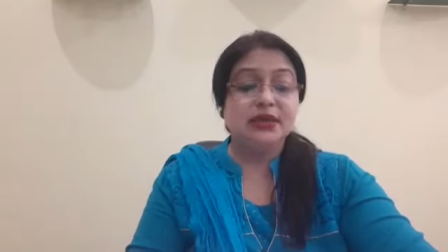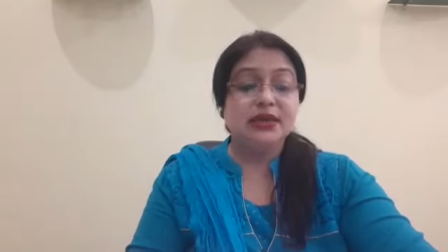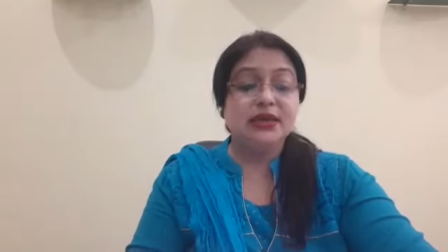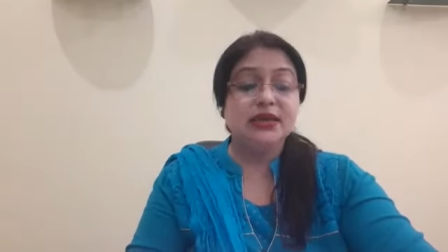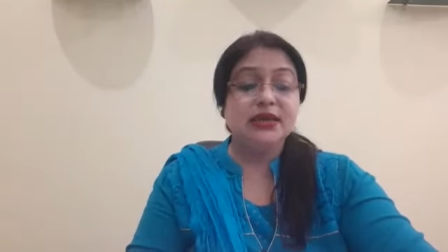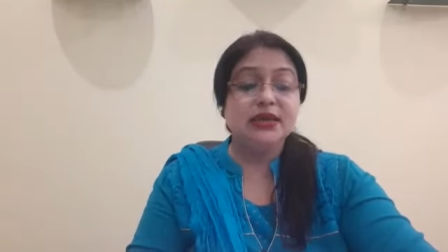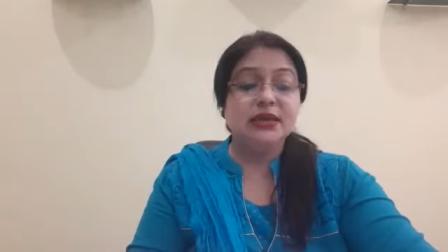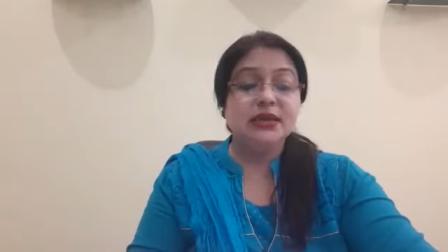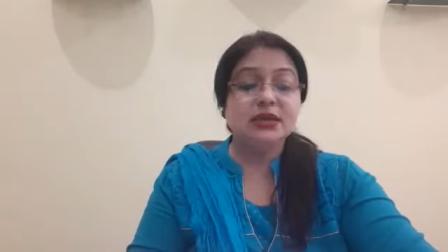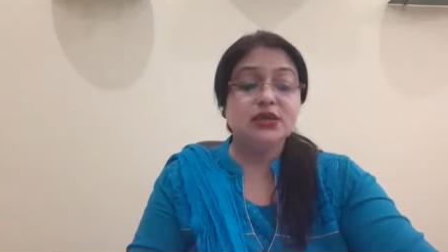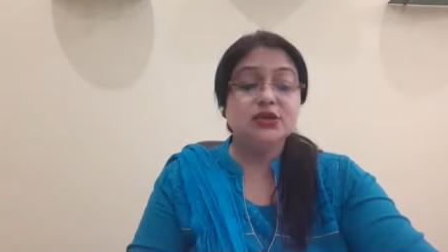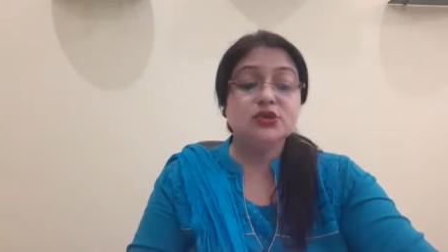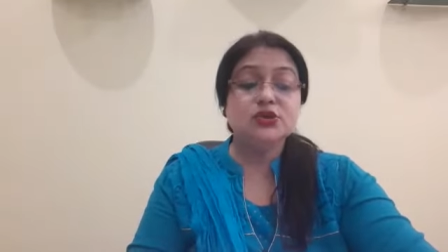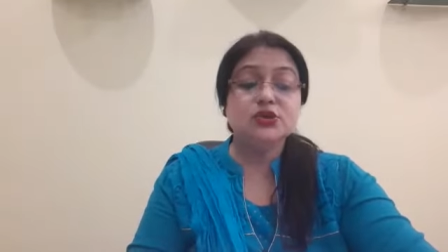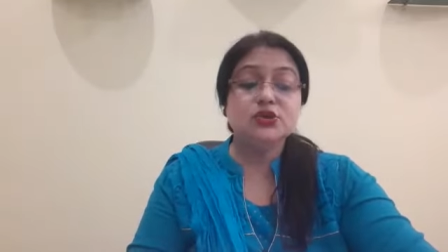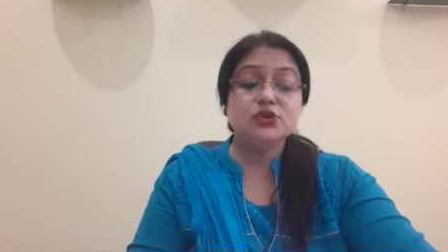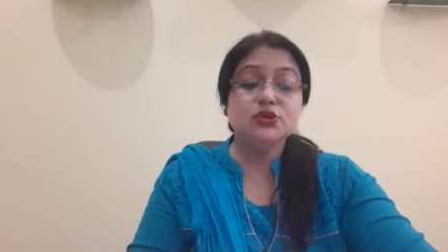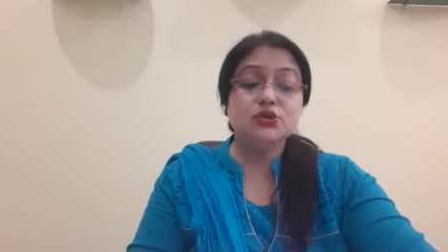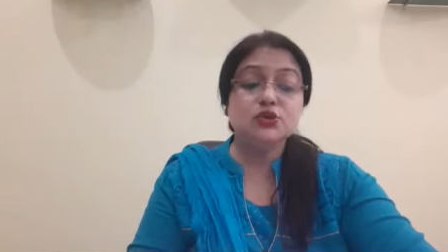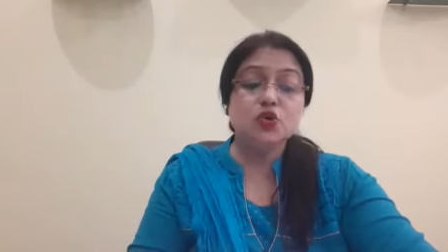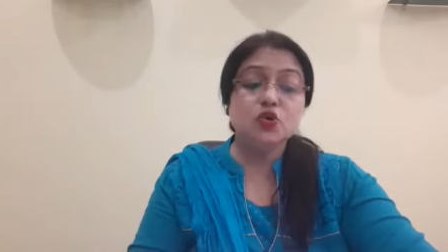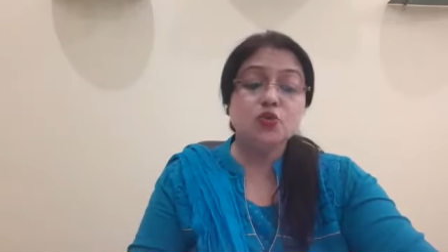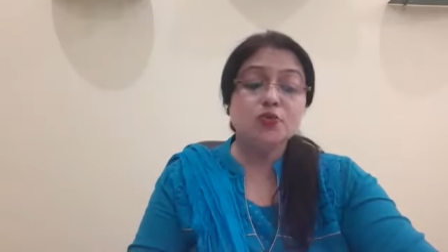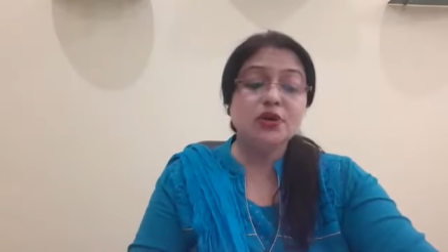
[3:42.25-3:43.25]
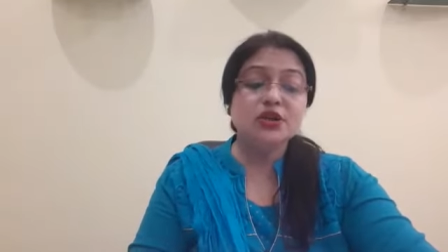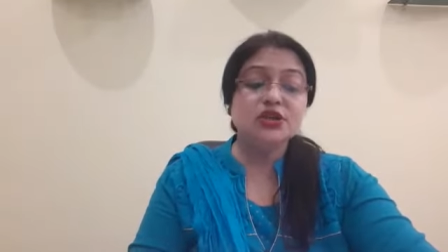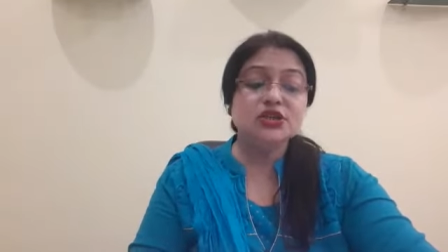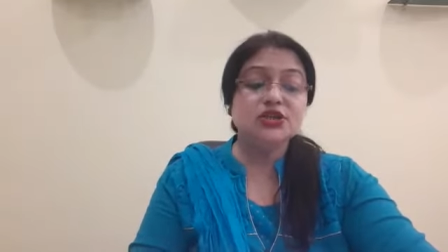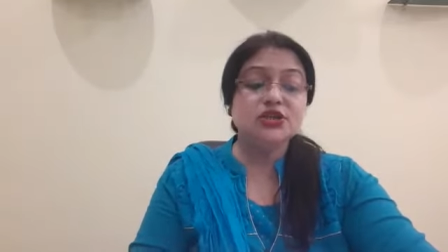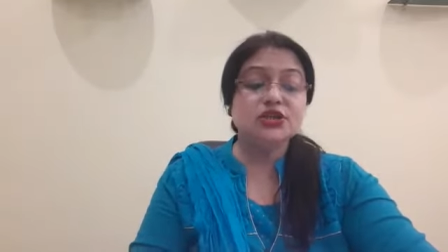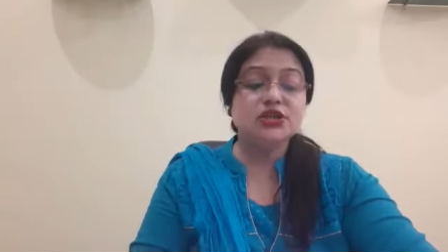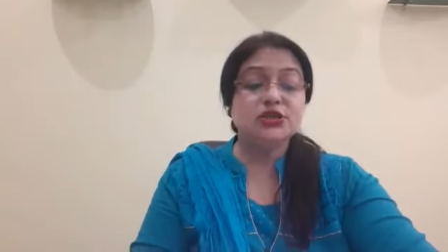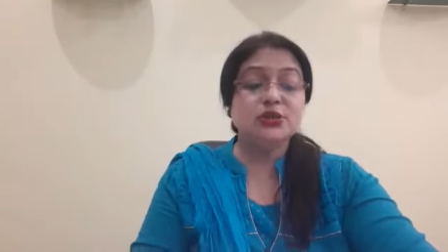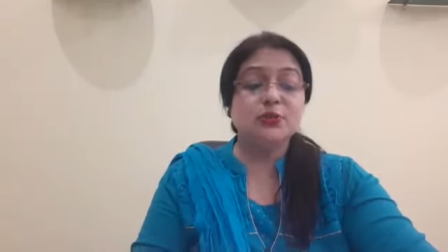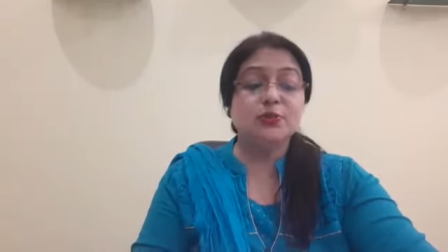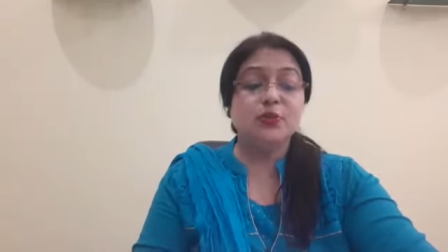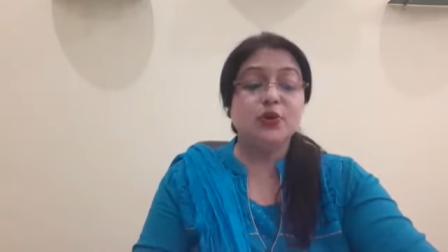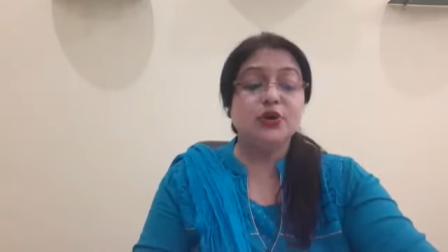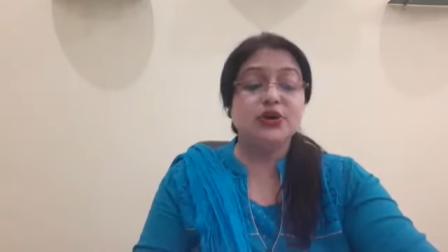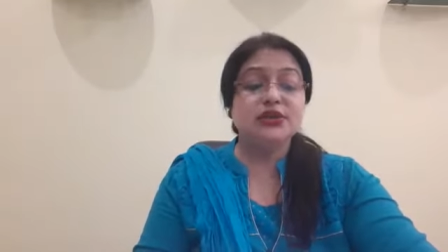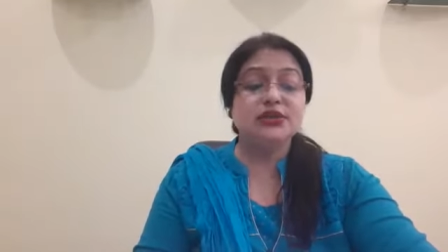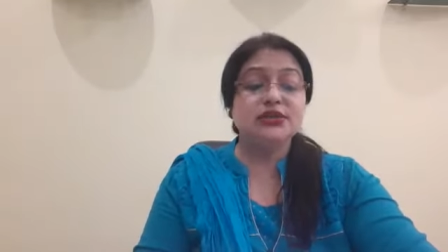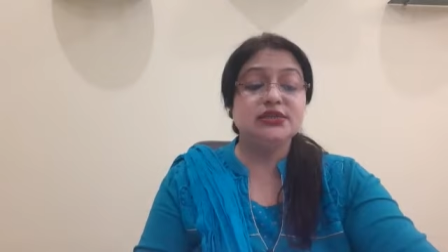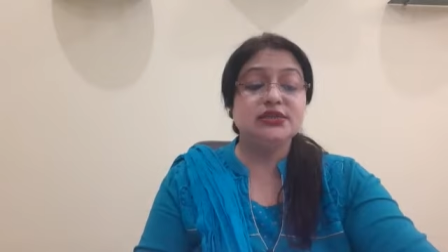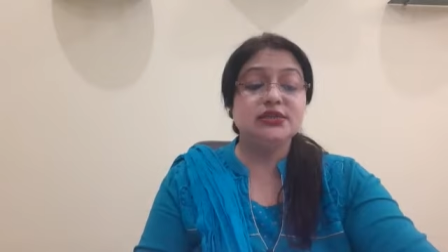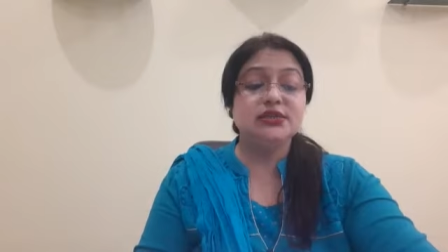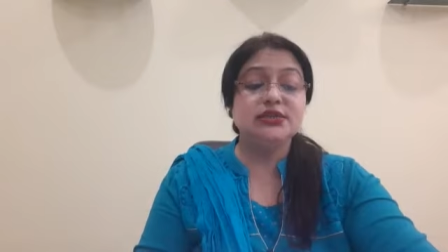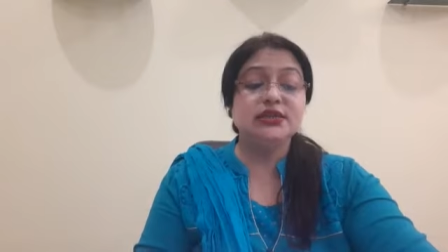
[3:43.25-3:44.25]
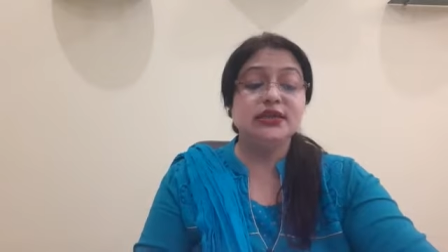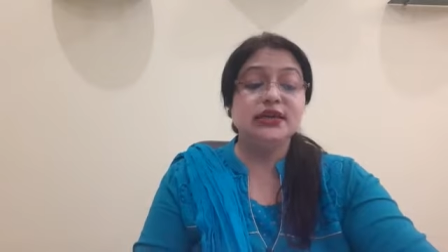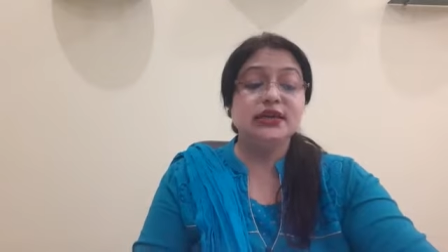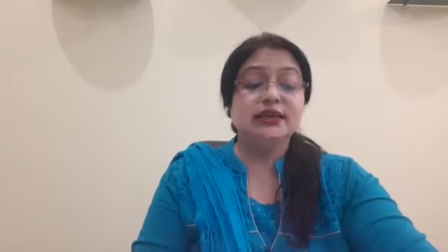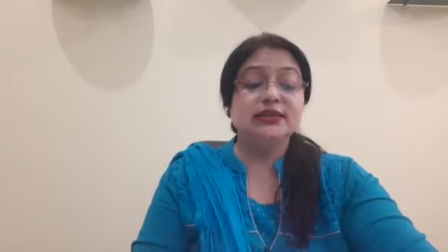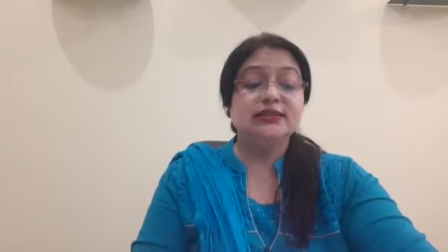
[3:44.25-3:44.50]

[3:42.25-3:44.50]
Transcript: He is so much disappointed